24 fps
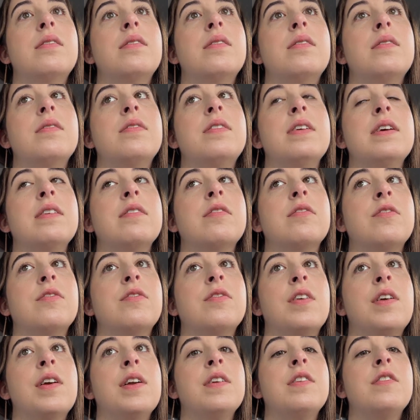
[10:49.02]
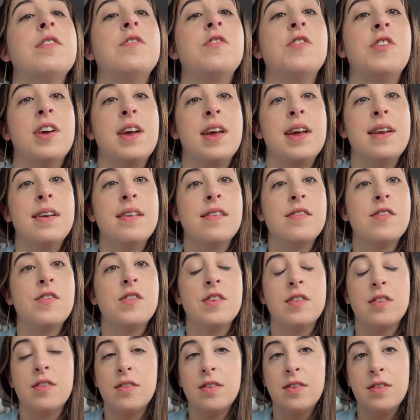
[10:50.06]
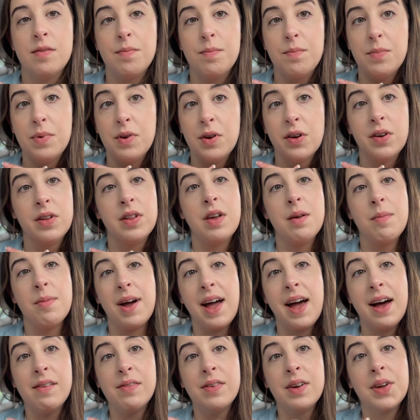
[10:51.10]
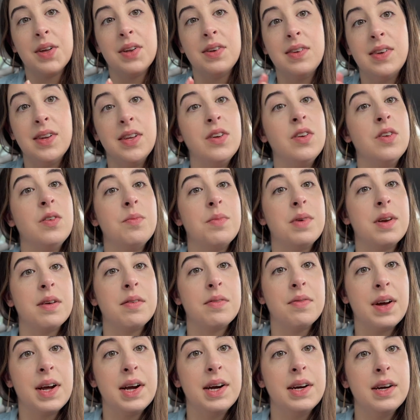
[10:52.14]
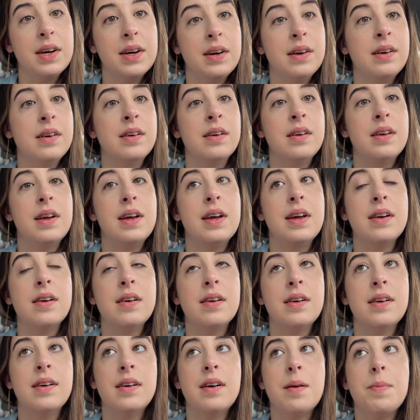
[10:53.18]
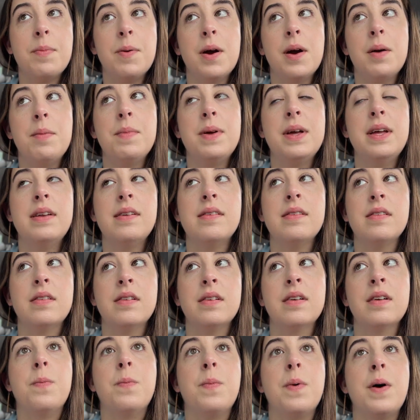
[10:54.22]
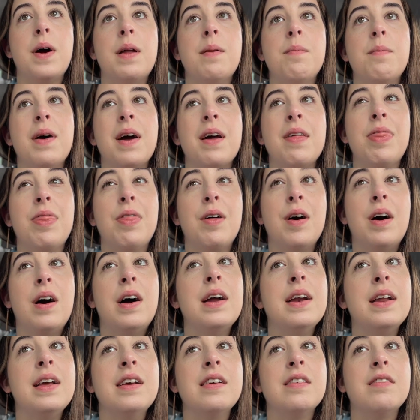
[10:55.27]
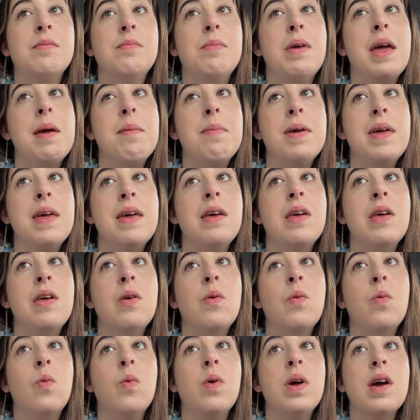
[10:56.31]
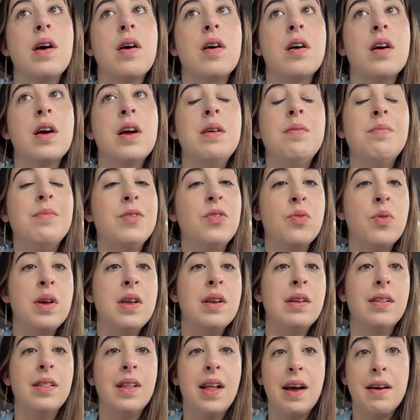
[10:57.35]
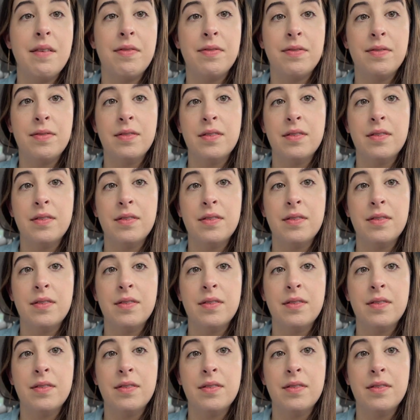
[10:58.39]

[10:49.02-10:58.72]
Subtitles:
things are starting to change just purely by having a dehumidifier in our apartment, but my thought is maybe we are in between life